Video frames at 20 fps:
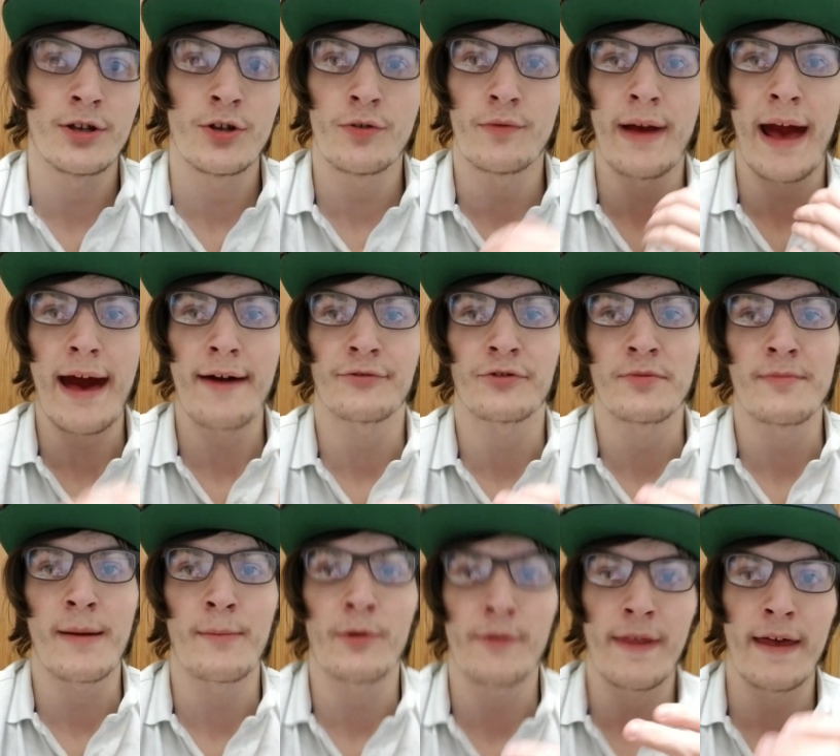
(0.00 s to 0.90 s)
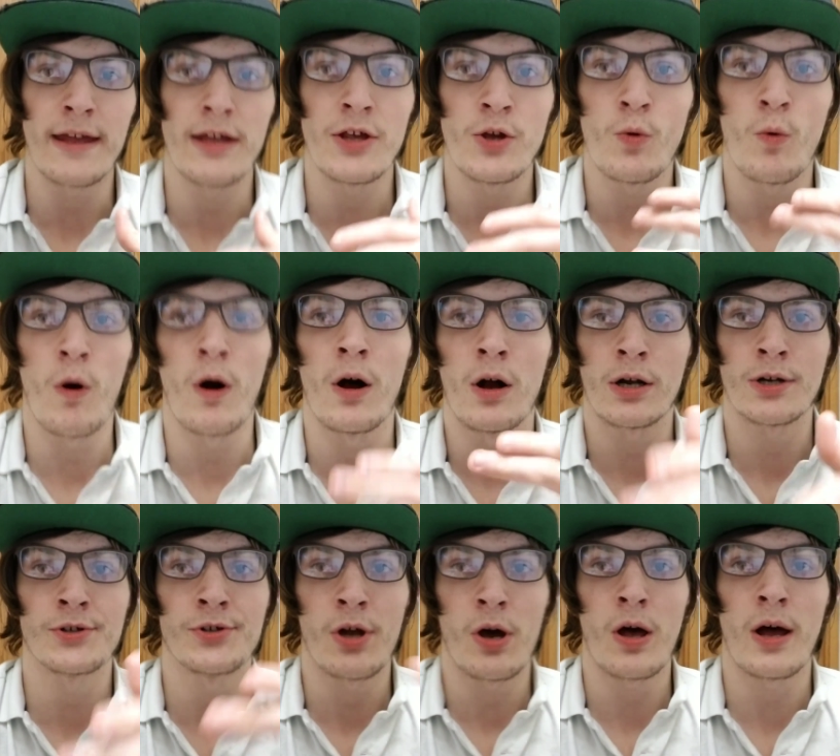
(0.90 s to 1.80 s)
you have to remember that you
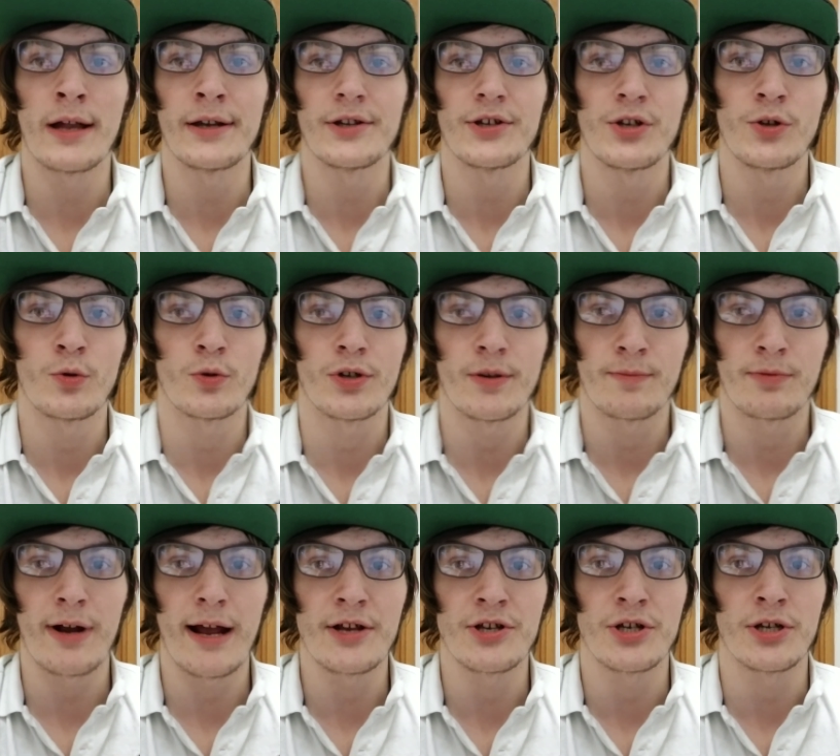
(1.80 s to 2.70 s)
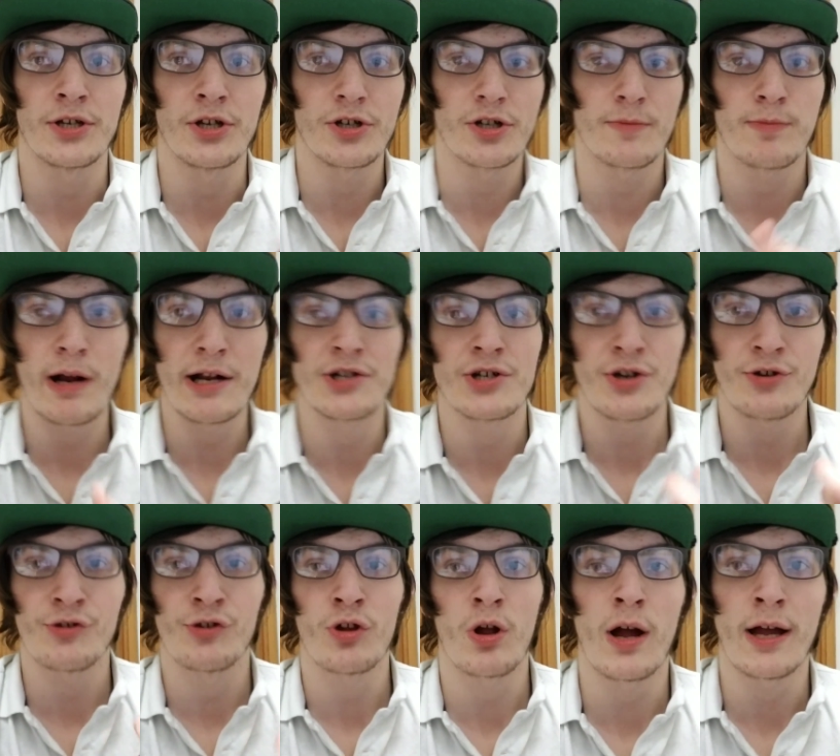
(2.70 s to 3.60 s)
are not your depression. Your depression
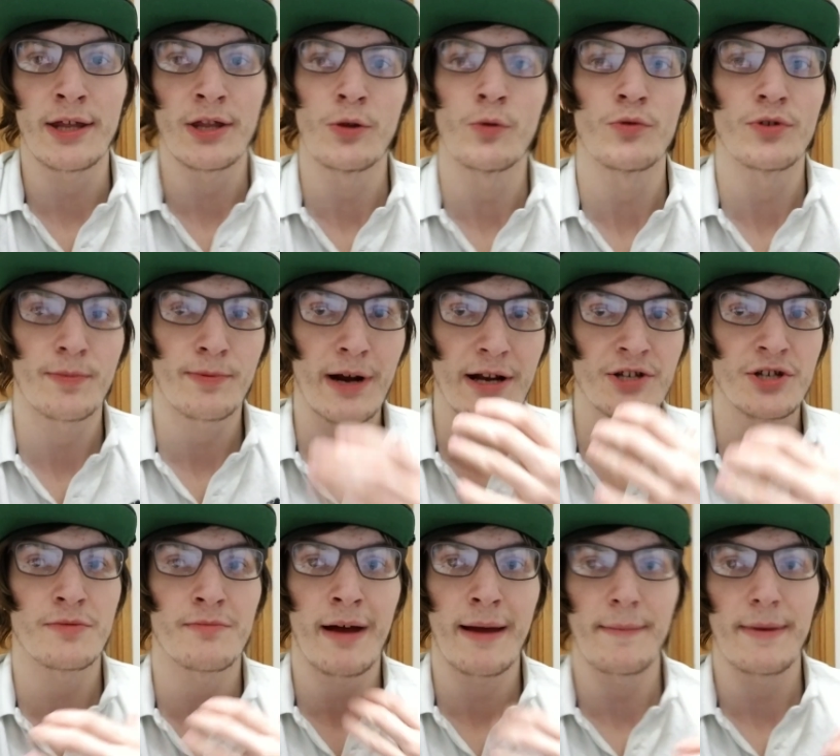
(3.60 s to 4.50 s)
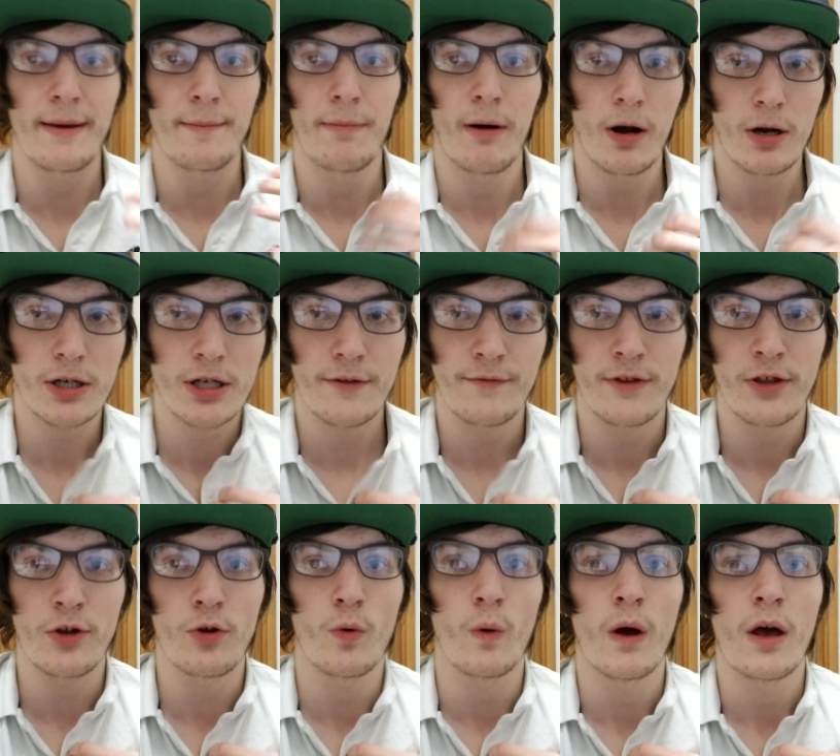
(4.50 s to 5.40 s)
is not you. Depression might be a part of
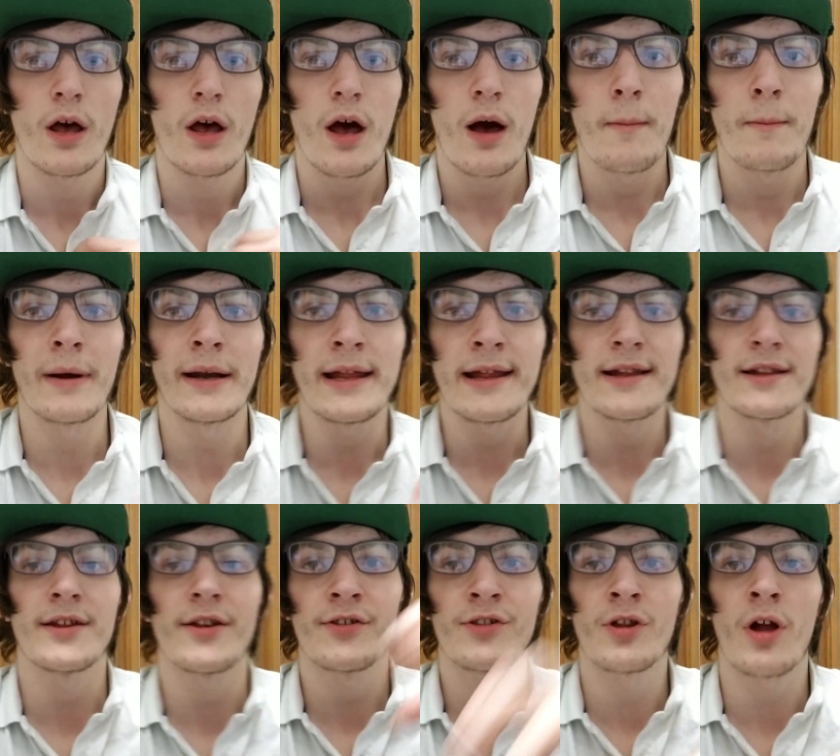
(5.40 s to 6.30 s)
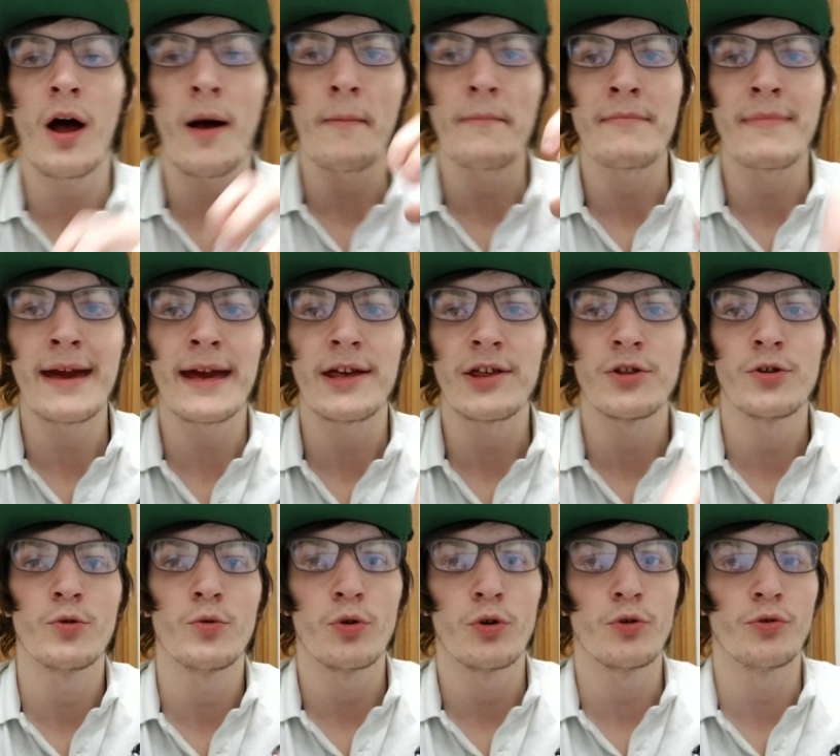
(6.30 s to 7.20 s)
you, but it does not make
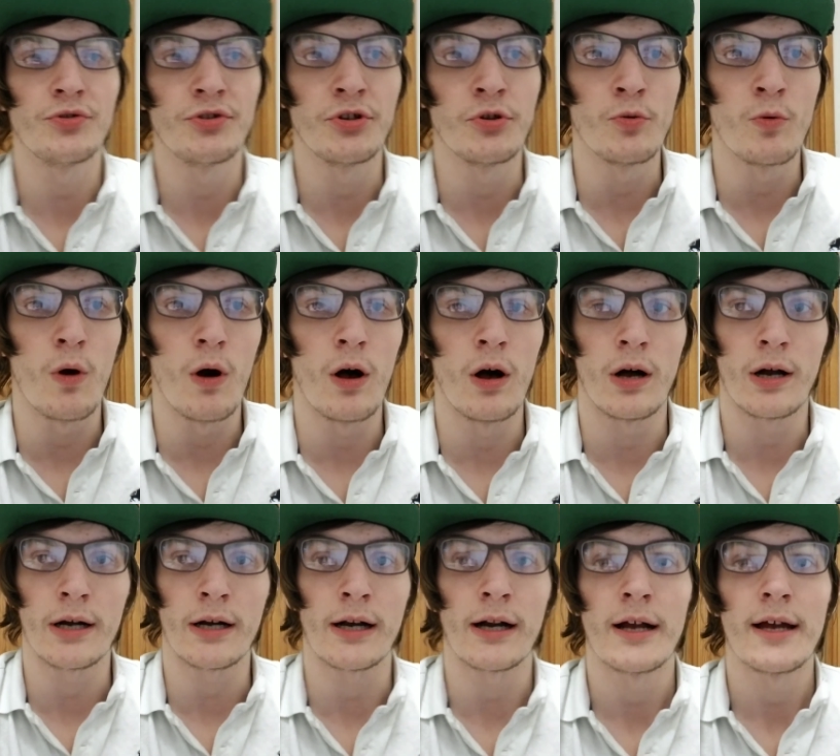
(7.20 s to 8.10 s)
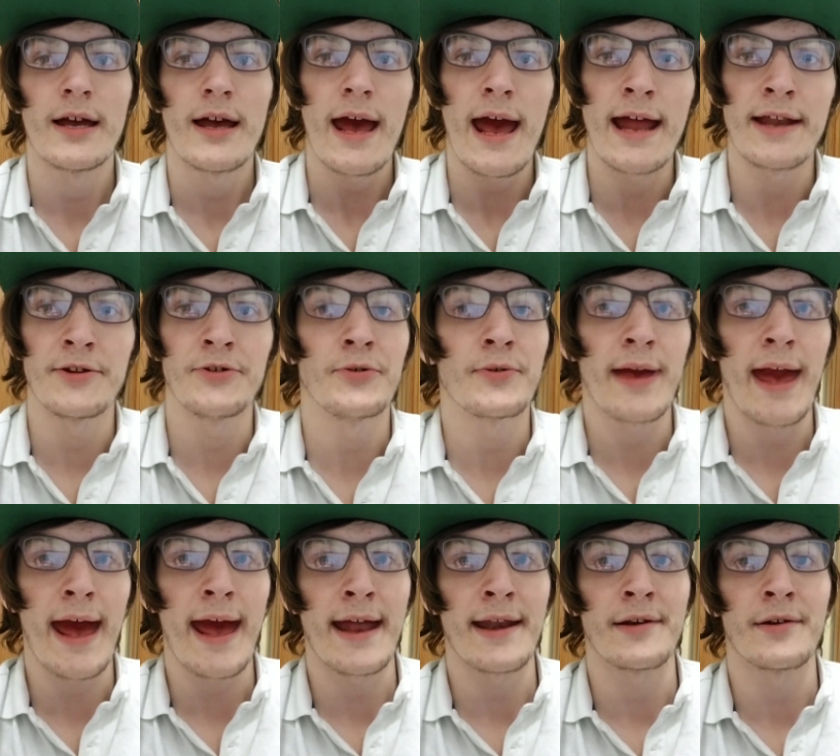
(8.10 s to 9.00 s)
you who you are. And you
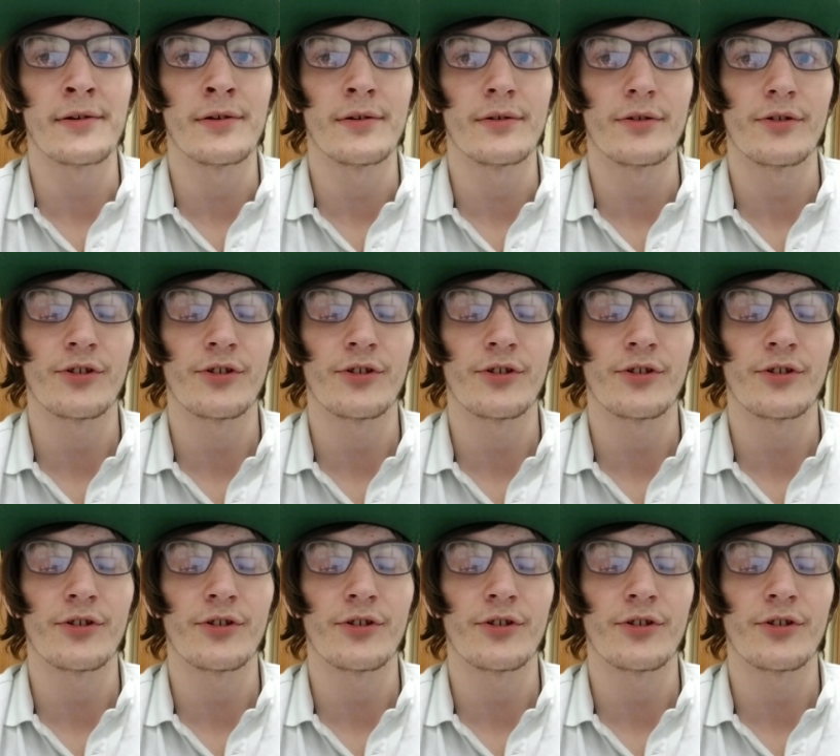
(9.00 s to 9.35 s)
can,